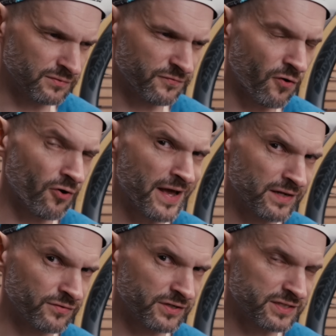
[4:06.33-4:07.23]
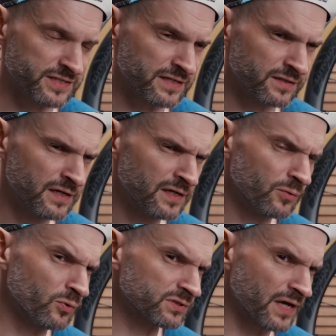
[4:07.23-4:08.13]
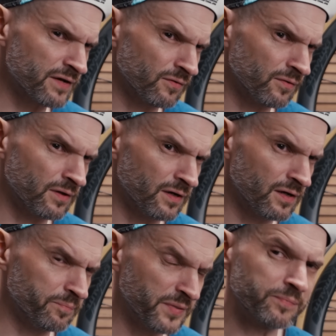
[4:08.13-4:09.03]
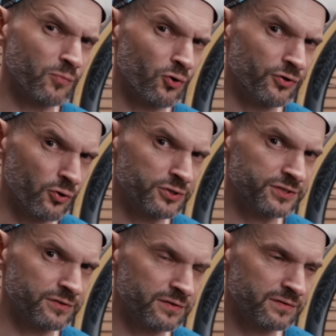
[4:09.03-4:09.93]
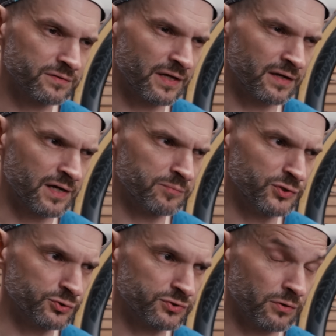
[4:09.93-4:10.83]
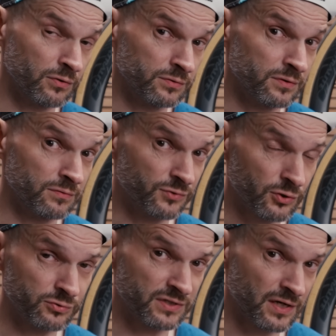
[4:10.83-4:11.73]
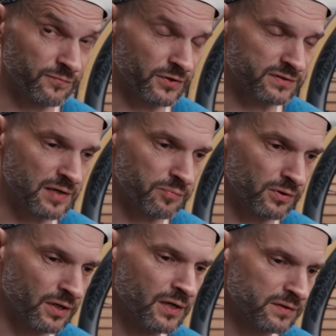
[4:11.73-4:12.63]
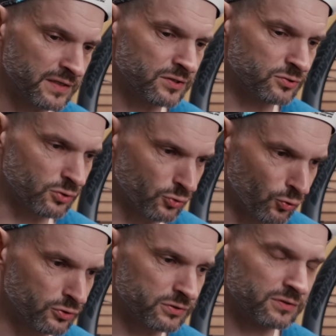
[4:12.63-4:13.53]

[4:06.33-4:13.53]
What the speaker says: far end of the cassette, was kind of a bit more noisier than I'm used to on the road setup, for example. That dunk.